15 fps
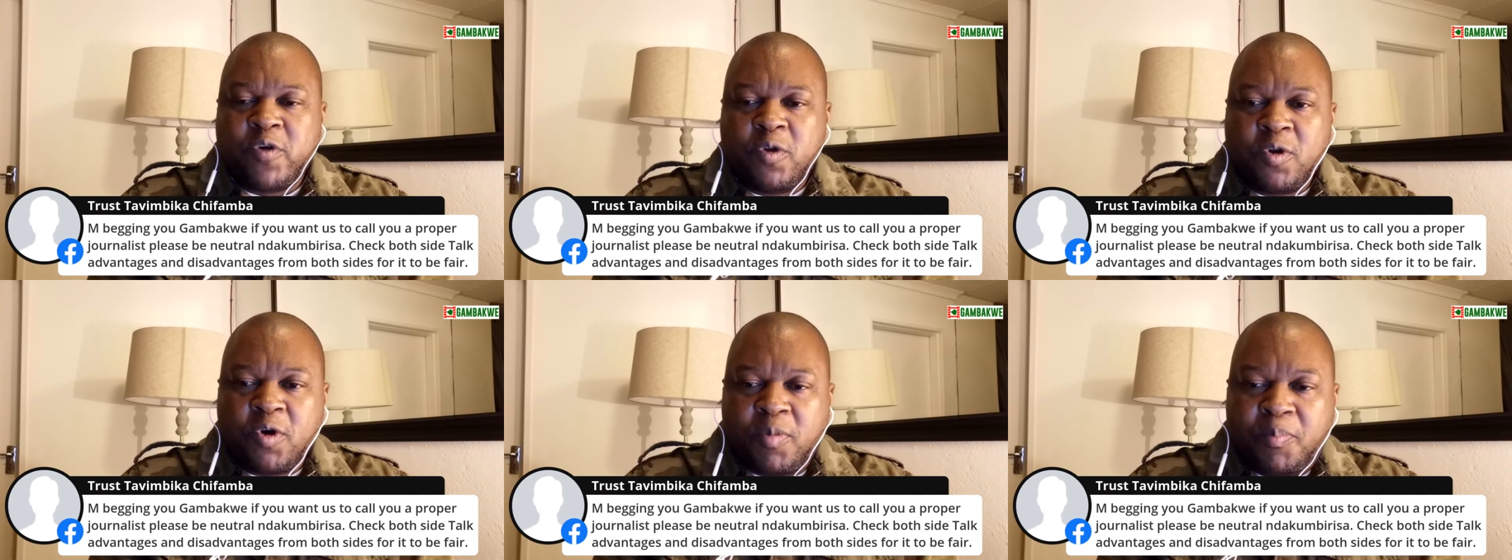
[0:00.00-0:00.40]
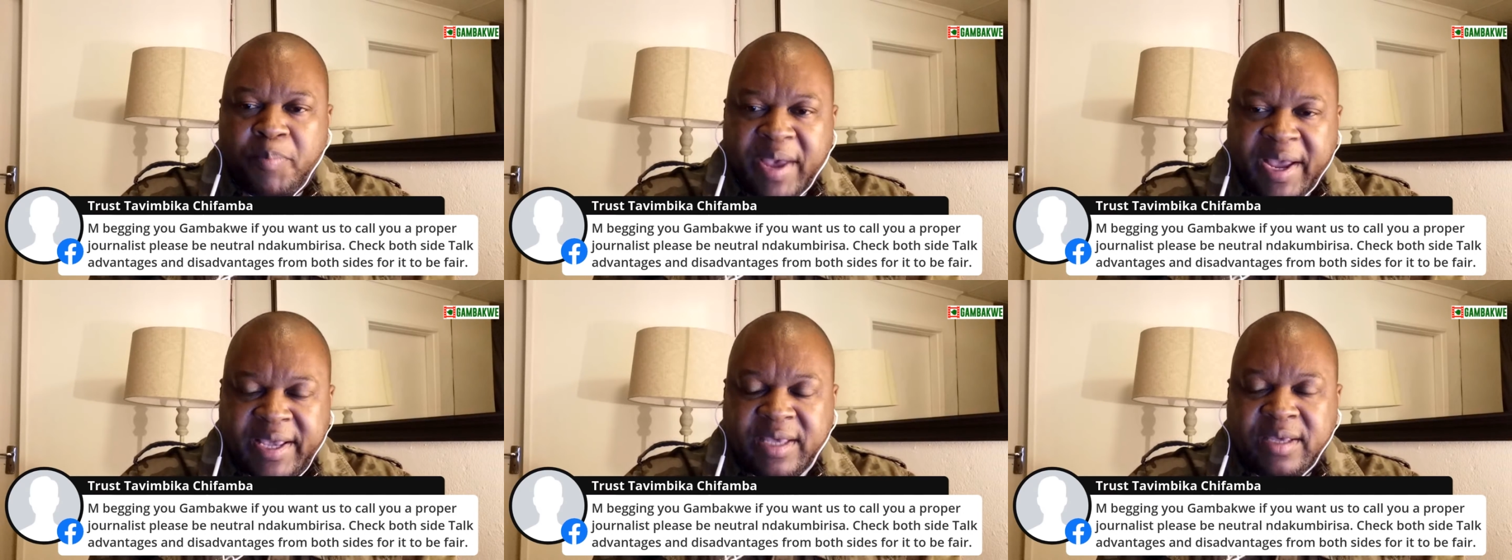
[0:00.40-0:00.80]
you look
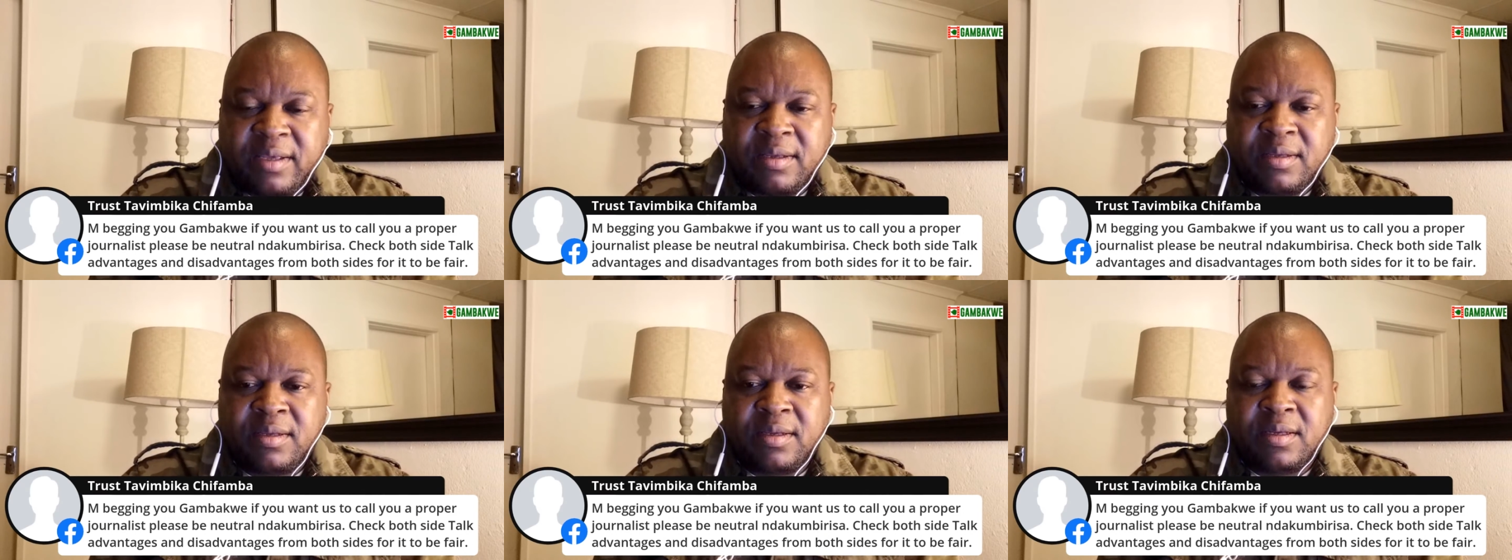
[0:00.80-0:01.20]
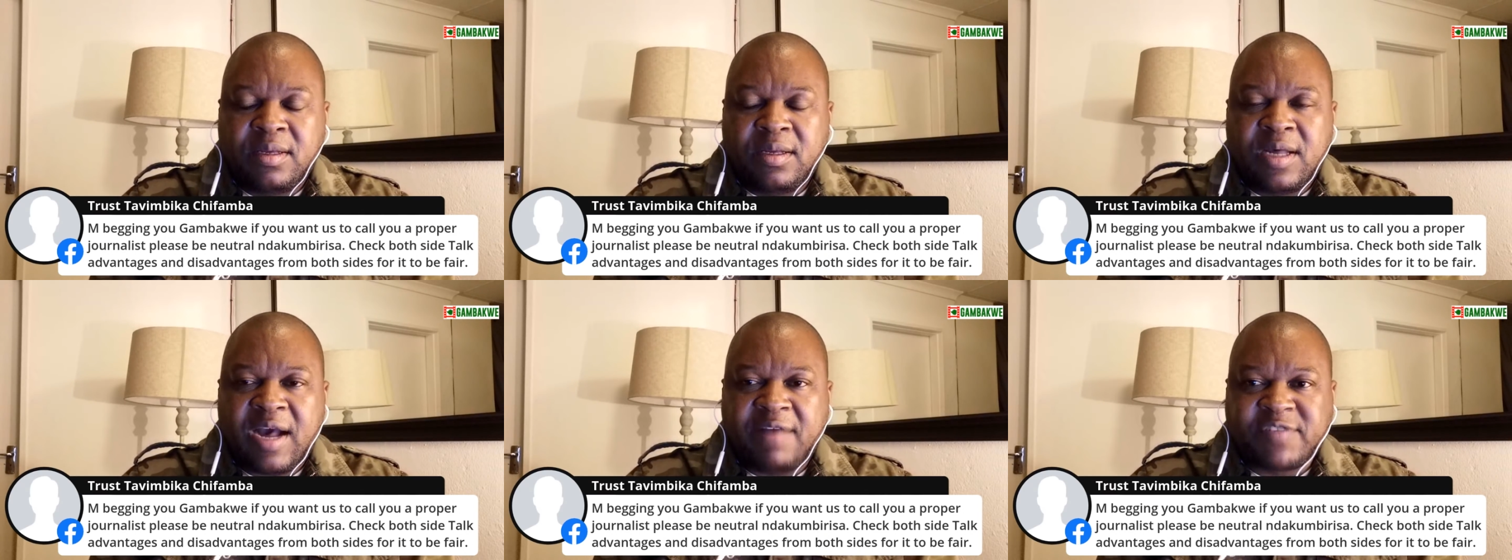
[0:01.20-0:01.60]
back
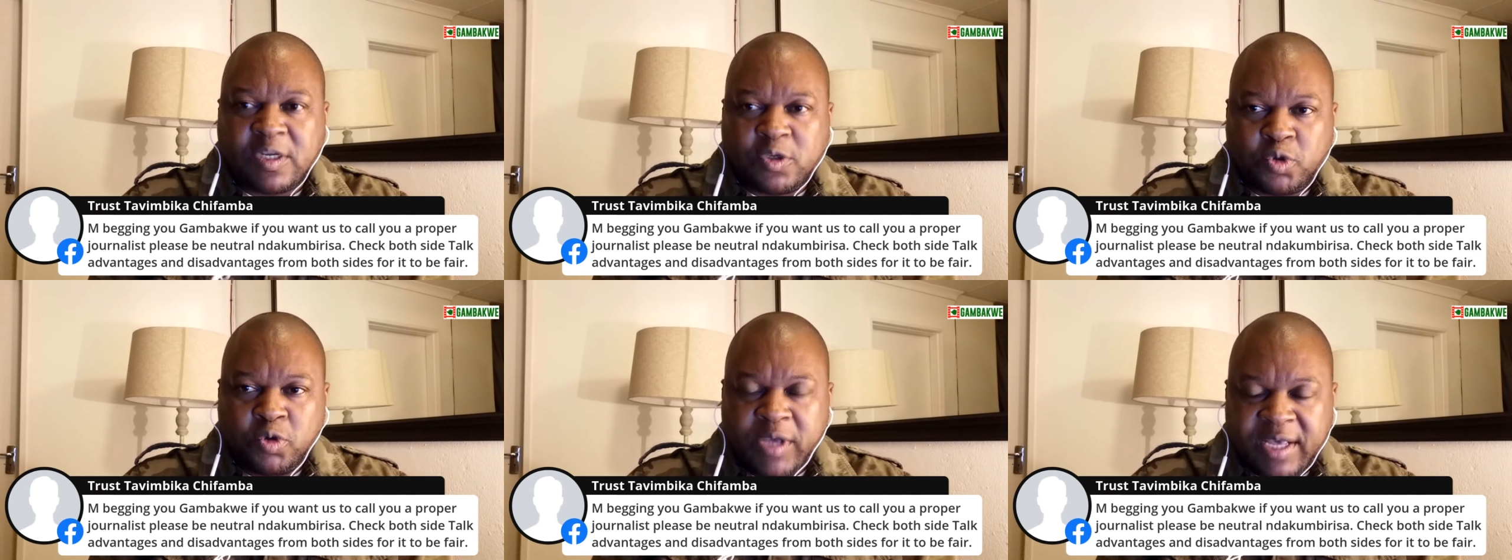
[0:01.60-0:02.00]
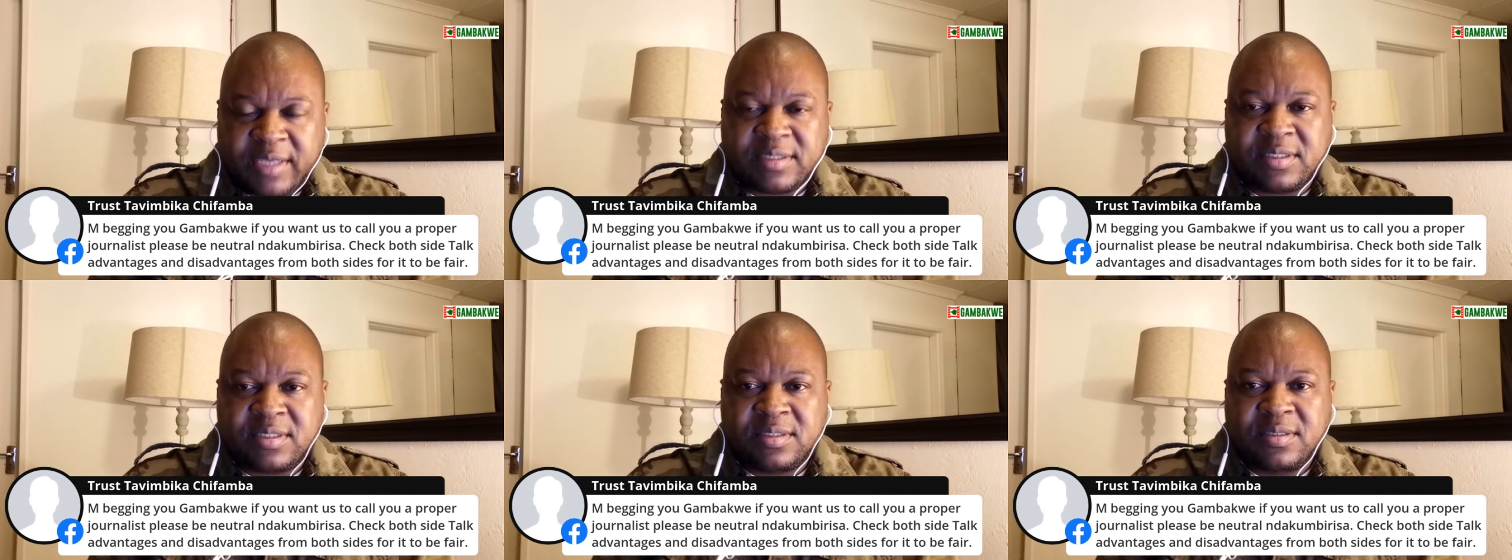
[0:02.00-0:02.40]
after 2
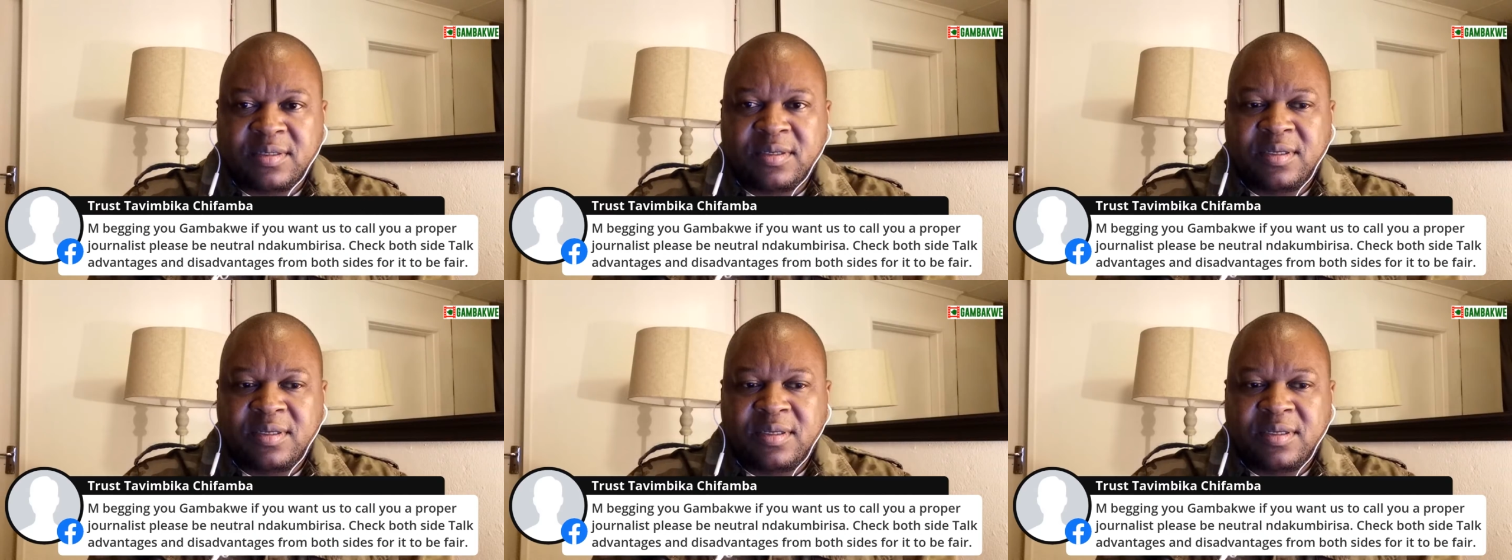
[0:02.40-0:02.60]
years,